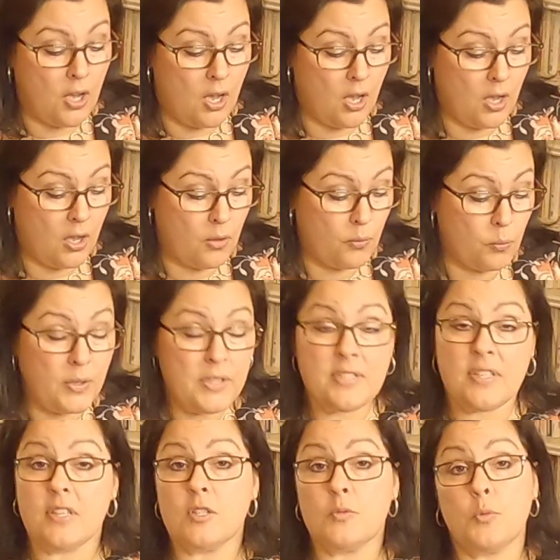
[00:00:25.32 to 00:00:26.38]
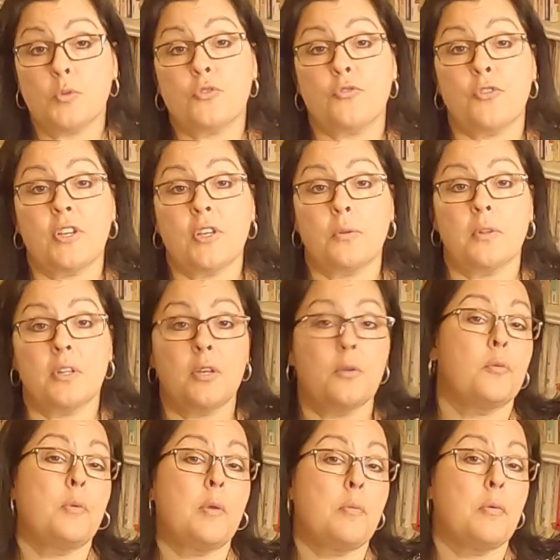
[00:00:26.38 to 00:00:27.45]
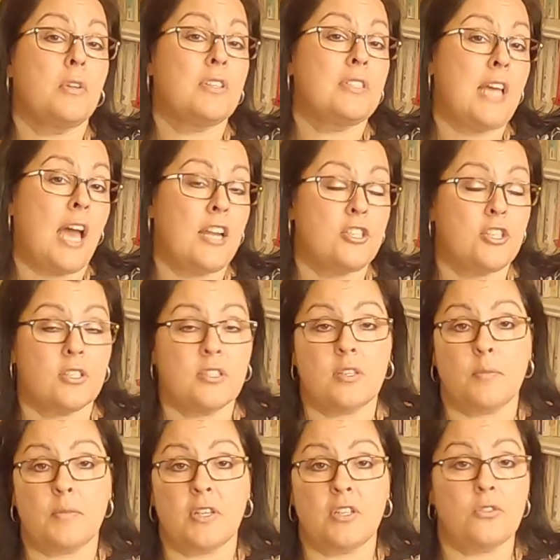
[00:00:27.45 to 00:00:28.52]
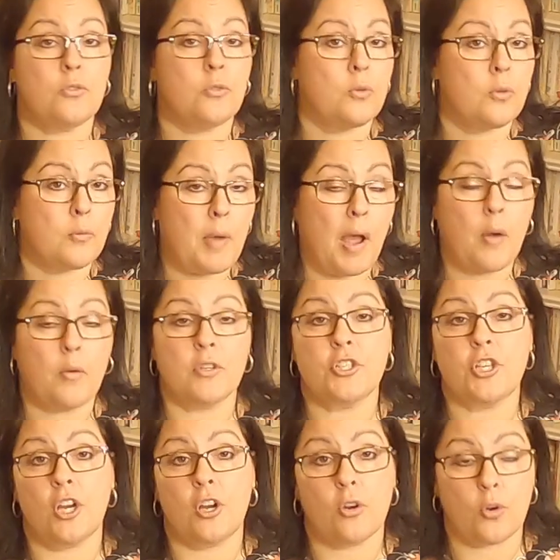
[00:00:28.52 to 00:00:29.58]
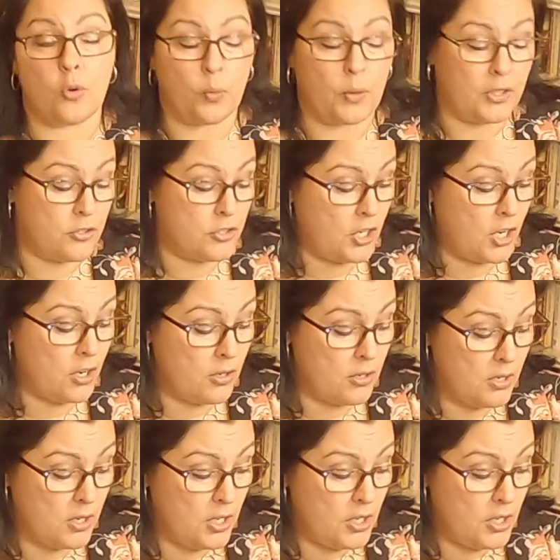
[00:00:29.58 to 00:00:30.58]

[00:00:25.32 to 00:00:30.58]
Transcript: Uh, we see these most frequently with people attaching something to a power chair or wheelchair,